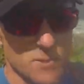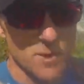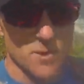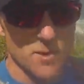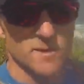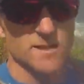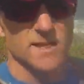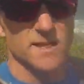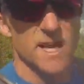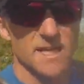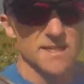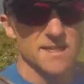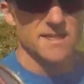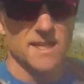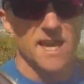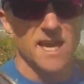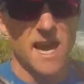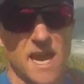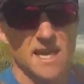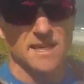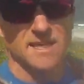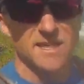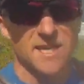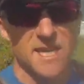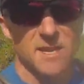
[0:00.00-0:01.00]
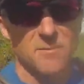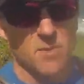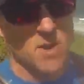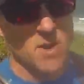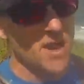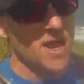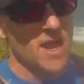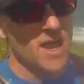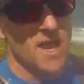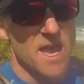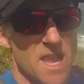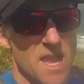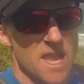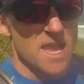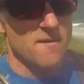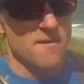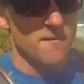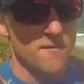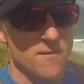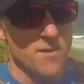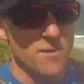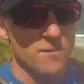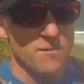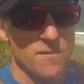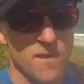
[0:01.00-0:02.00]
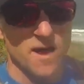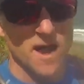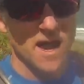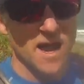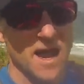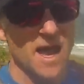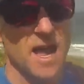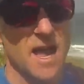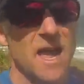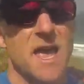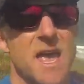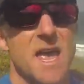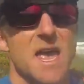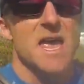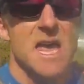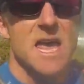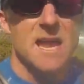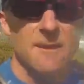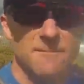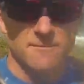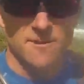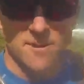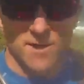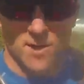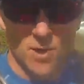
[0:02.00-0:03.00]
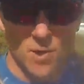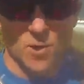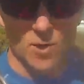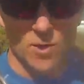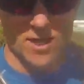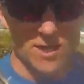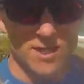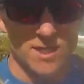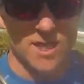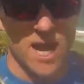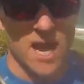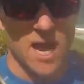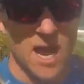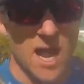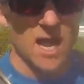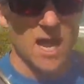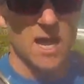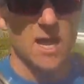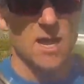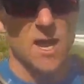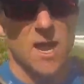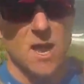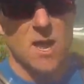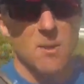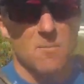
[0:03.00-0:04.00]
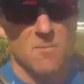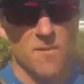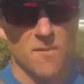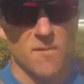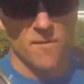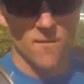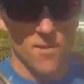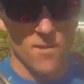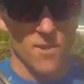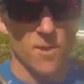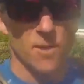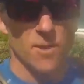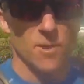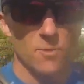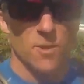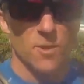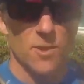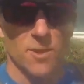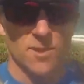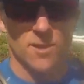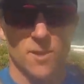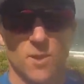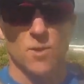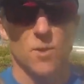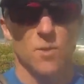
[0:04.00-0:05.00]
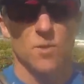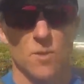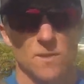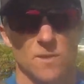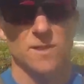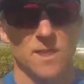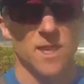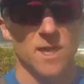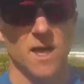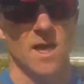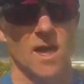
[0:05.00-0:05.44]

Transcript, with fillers: where it'll start to cut deep if you've uh, emptied the cookie jar before, earlier on in the course.